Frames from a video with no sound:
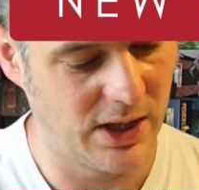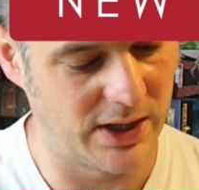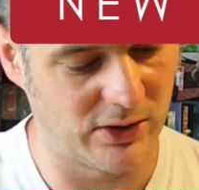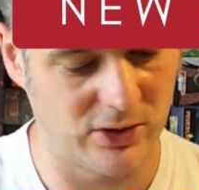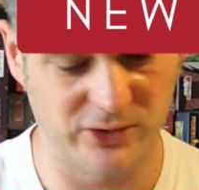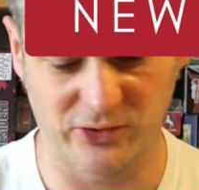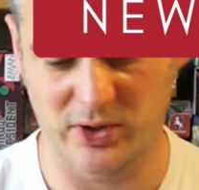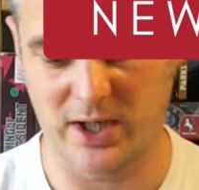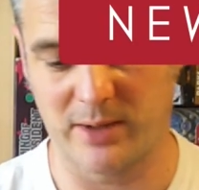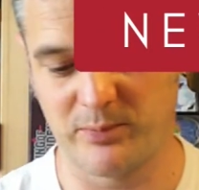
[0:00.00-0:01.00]
it also
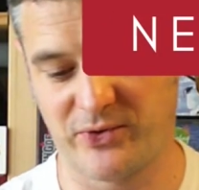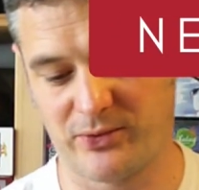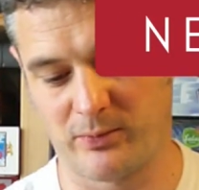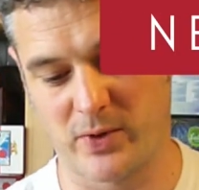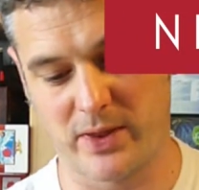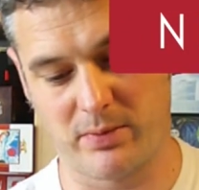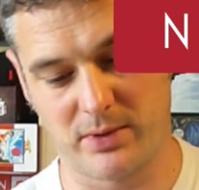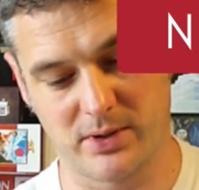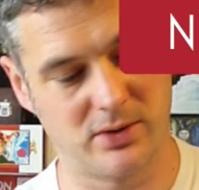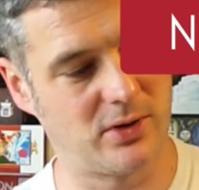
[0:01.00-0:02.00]
comes with
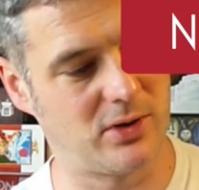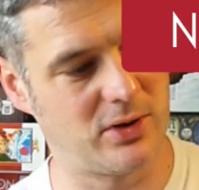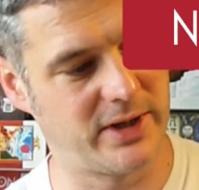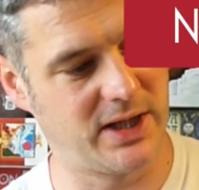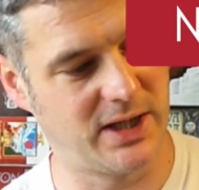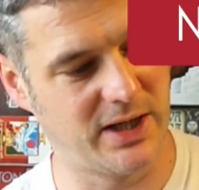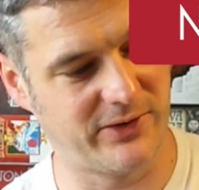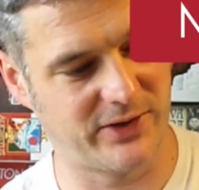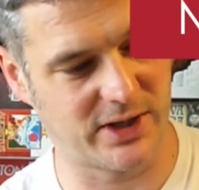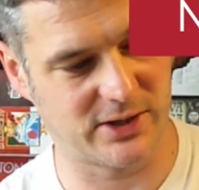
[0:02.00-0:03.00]
all the
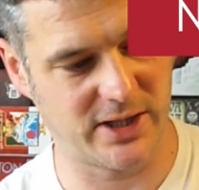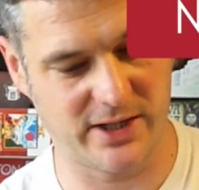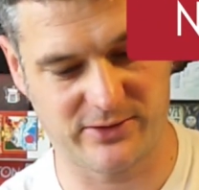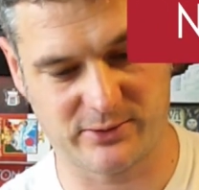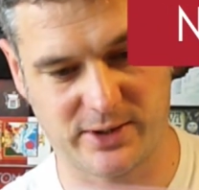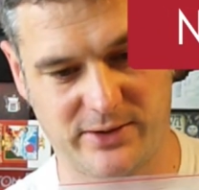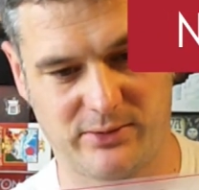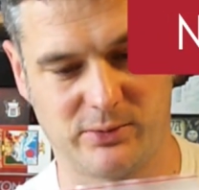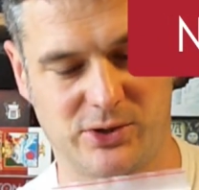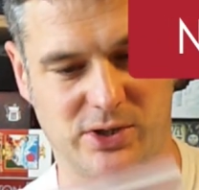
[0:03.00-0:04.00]
Kickstarter extras,
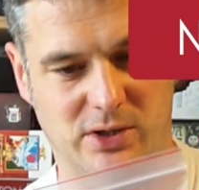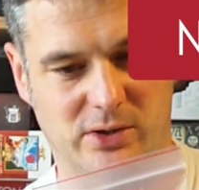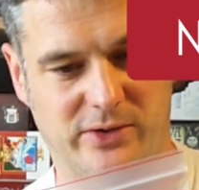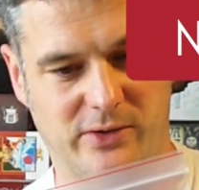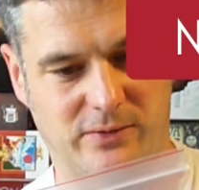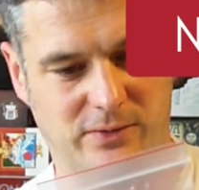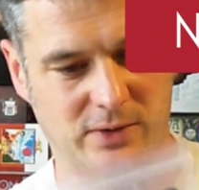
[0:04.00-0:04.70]
which are lots of